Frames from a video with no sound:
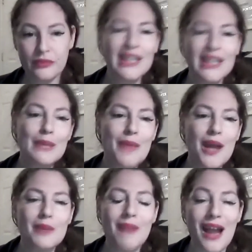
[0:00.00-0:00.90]
Keep
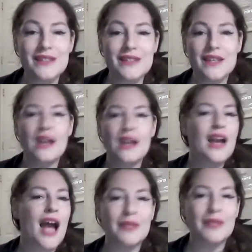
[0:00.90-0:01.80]
that in mind.
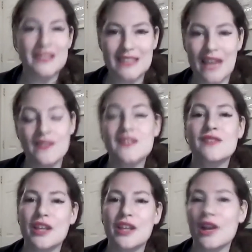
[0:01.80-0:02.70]
I'm going to send this
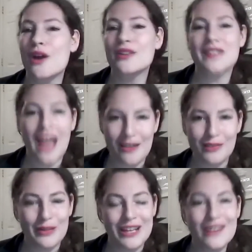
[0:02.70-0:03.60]
video to
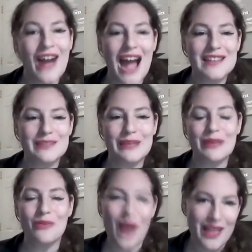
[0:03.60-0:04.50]
everybody who asks me
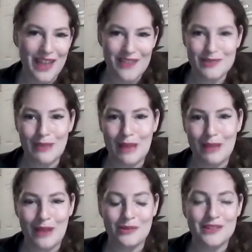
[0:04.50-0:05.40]
why they have to pay
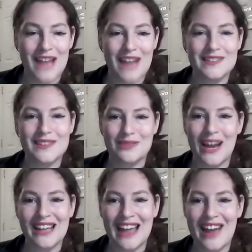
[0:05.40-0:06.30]
payroll taxes
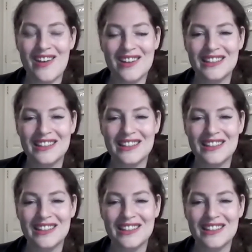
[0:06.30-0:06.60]
right now.